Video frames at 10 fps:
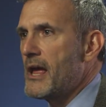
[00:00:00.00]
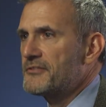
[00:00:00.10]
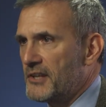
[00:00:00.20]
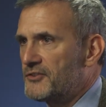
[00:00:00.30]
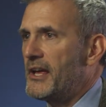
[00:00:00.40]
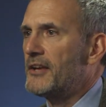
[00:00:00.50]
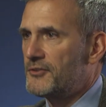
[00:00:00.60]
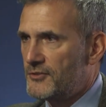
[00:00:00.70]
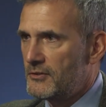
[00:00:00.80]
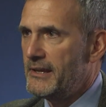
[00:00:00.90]
life
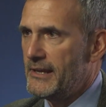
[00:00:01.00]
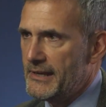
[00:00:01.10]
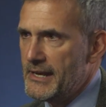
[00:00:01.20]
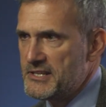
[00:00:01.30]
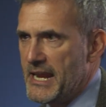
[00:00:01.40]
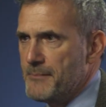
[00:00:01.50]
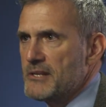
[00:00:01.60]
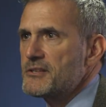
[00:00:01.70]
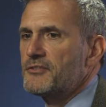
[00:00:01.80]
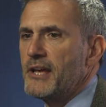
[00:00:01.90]
success
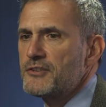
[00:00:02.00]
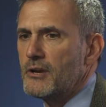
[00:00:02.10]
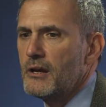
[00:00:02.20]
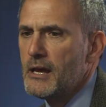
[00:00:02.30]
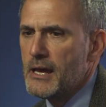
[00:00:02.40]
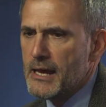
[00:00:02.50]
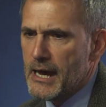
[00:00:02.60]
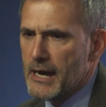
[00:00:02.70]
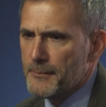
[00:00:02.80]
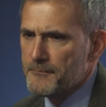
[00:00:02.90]
attainment, et
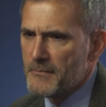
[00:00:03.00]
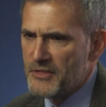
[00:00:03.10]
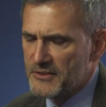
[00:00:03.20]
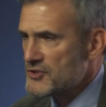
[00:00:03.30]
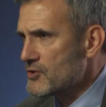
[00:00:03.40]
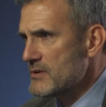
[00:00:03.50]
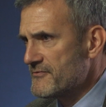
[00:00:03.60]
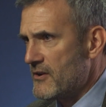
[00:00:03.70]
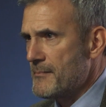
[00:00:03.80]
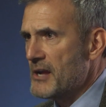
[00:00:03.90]
Um, I think the jury's
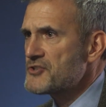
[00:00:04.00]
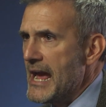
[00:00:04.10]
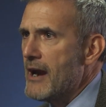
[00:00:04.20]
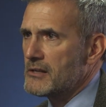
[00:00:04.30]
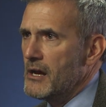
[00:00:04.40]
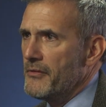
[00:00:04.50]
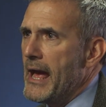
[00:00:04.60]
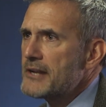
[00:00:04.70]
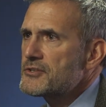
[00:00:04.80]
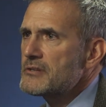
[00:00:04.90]
very much out on
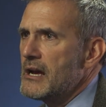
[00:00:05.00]
that.